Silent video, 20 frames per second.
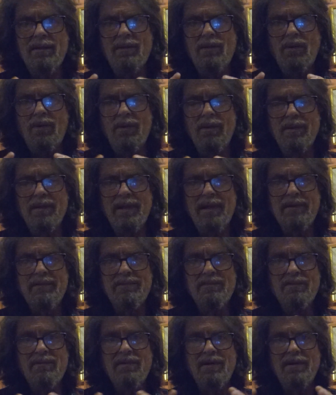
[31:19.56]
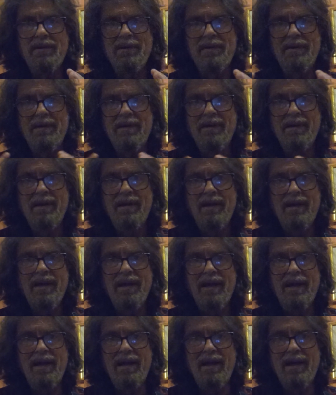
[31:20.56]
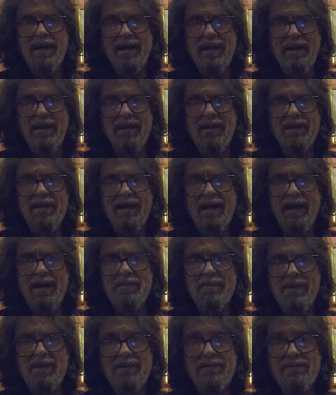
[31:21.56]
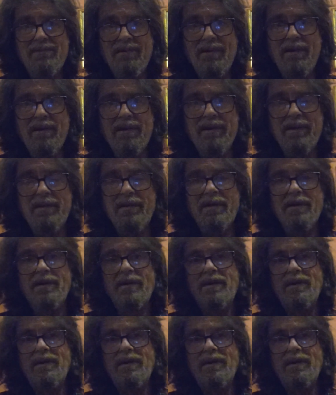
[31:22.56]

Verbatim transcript: coalesced and got me started